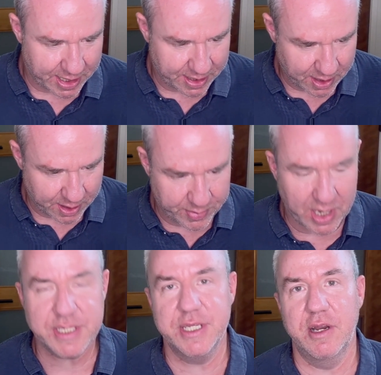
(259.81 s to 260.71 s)
A bus
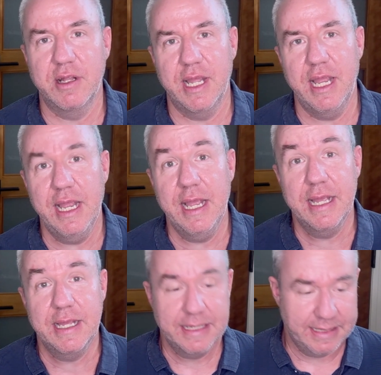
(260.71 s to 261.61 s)
nearly
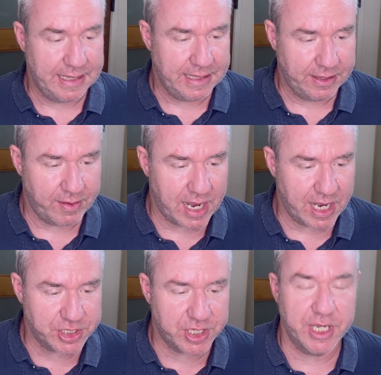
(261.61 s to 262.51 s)

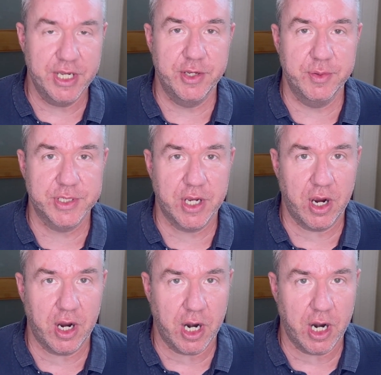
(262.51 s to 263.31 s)
crashed into his car.